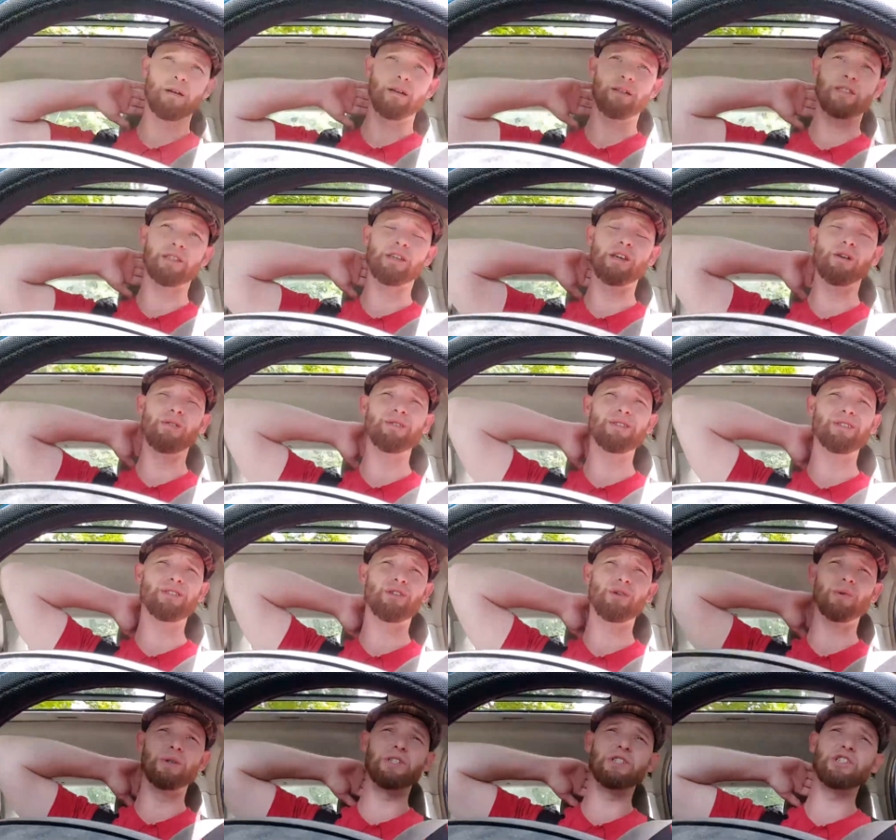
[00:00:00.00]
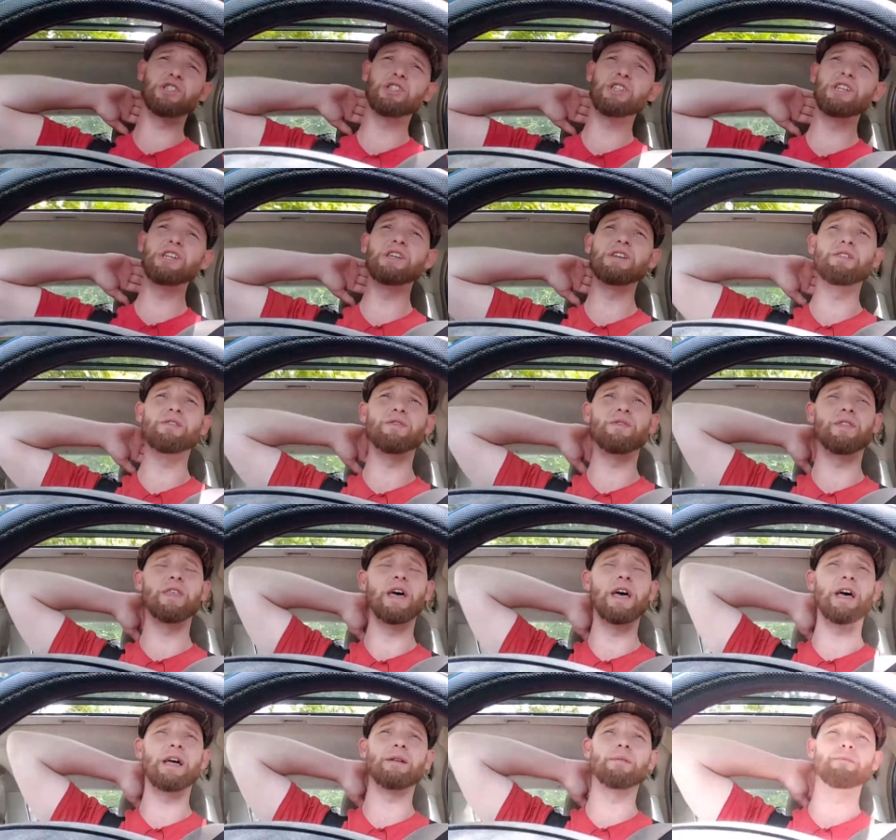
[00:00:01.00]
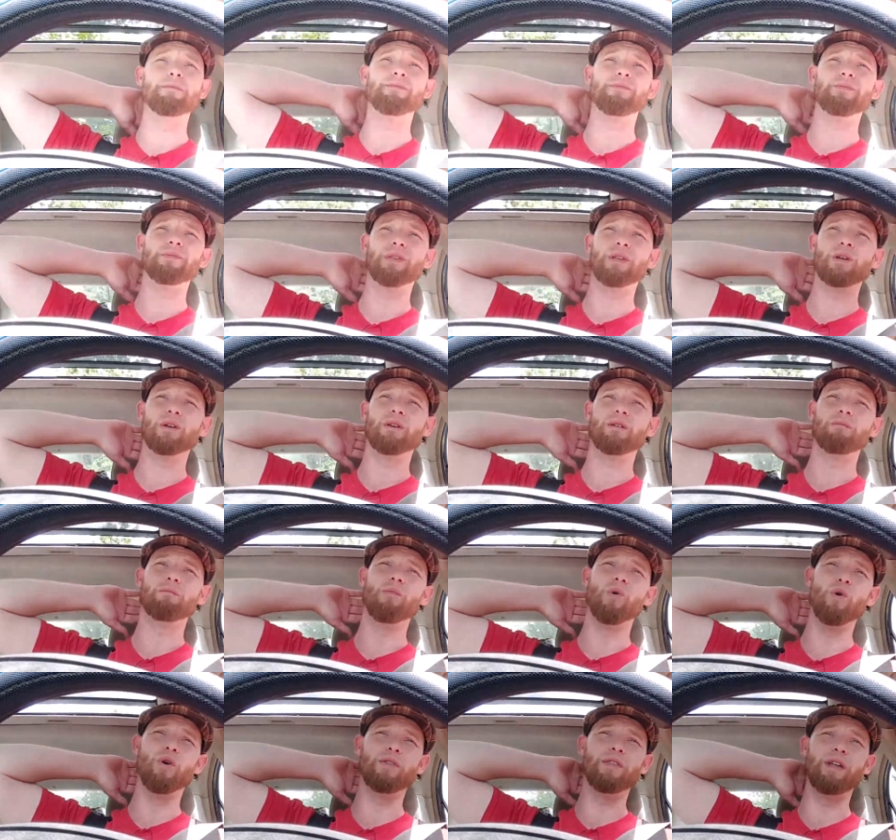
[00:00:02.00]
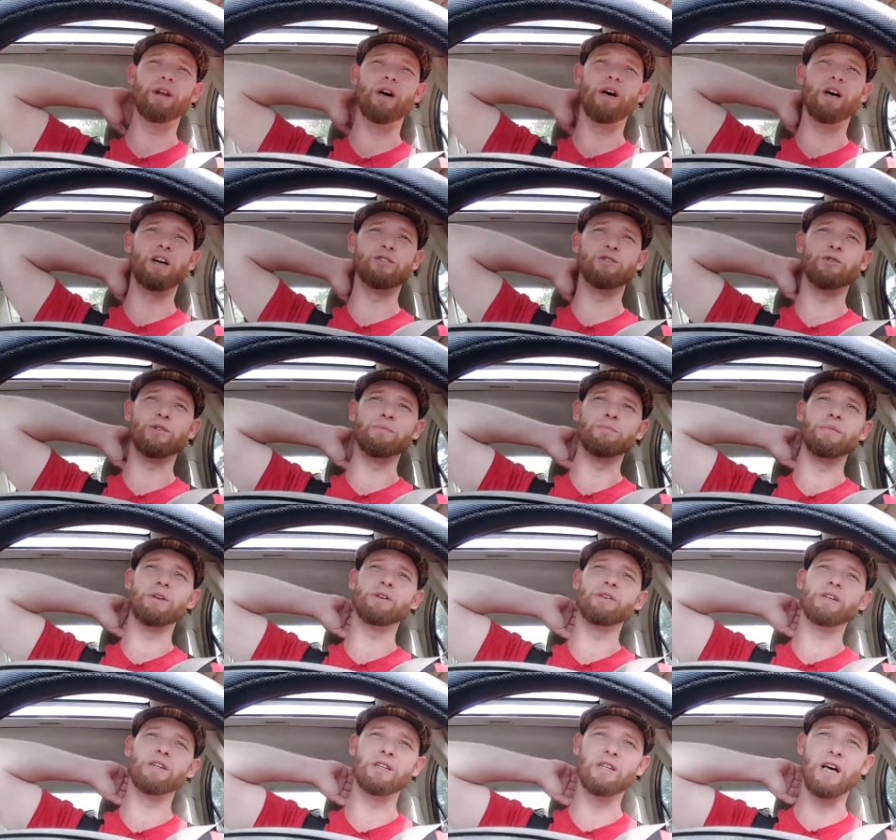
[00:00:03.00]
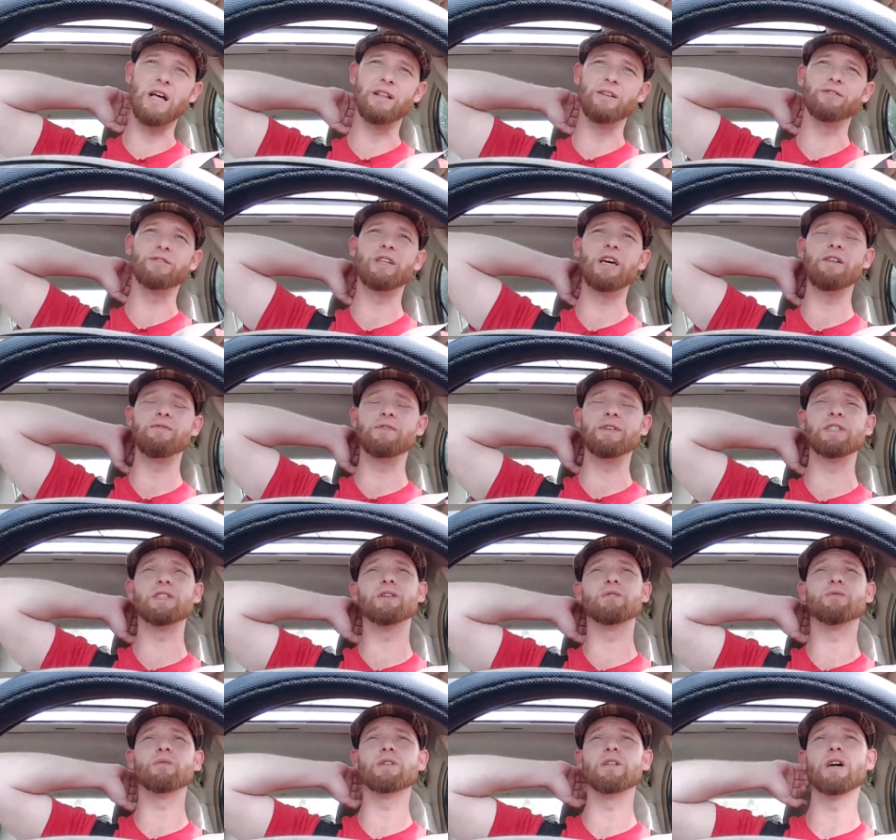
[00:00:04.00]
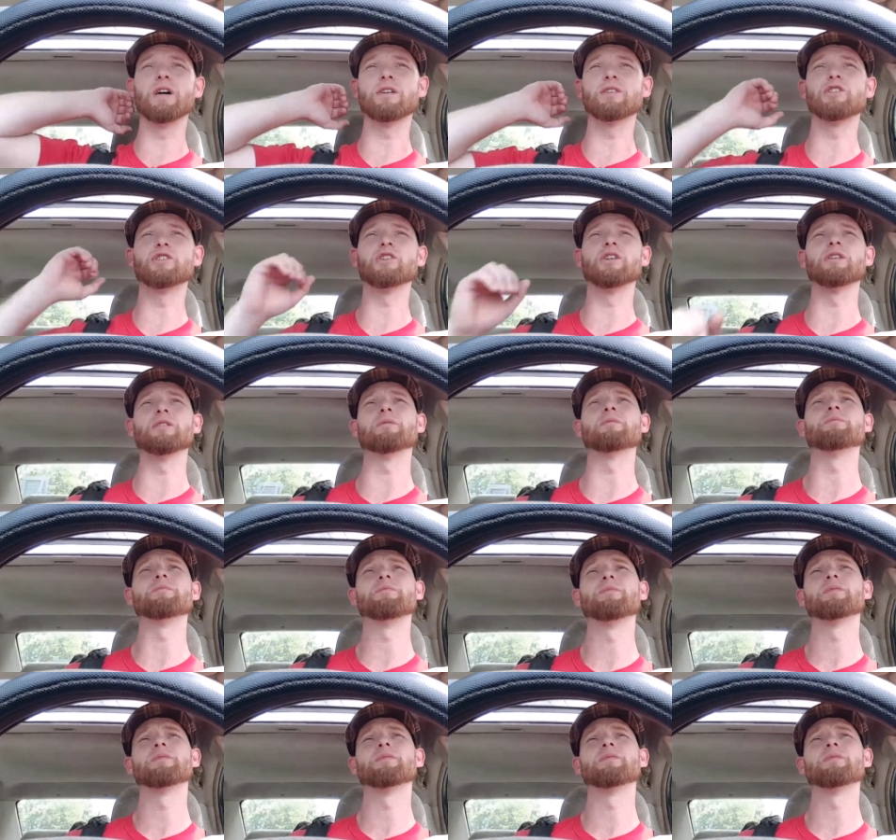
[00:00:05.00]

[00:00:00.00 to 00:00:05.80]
It's going to achieve that more than $100 million deficit reduction